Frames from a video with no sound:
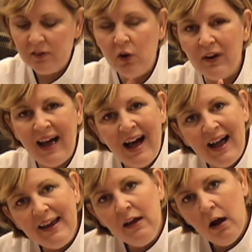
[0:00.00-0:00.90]
It's called
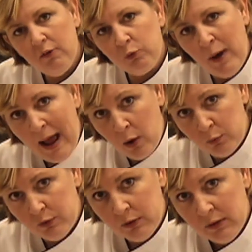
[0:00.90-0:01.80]
eye of
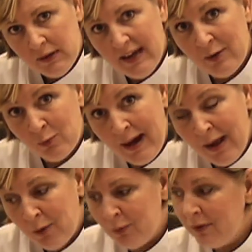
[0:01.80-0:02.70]
round. And
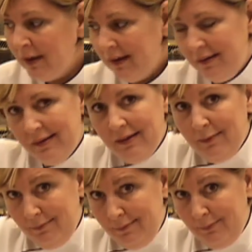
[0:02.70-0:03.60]
round is
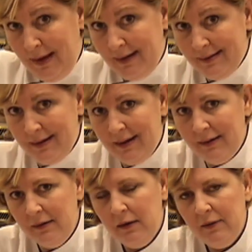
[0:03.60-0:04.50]
the
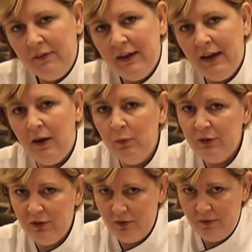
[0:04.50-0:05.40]
backside of a cow,
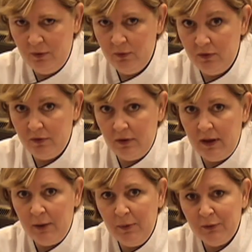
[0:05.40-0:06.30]
which uses a
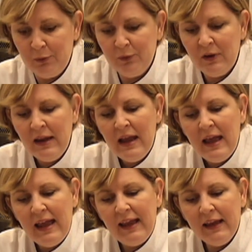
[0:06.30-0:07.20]
lot of muscles.
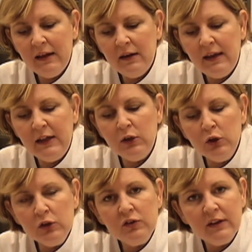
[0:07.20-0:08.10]
And it
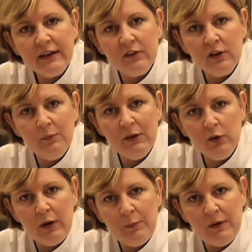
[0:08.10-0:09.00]
looks like it's going to be a
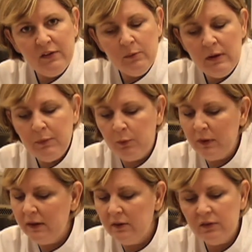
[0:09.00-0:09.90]
great piece of meat, but
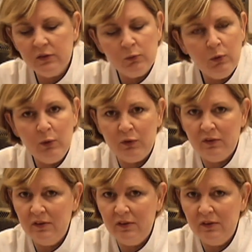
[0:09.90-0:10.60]
really this is a roast.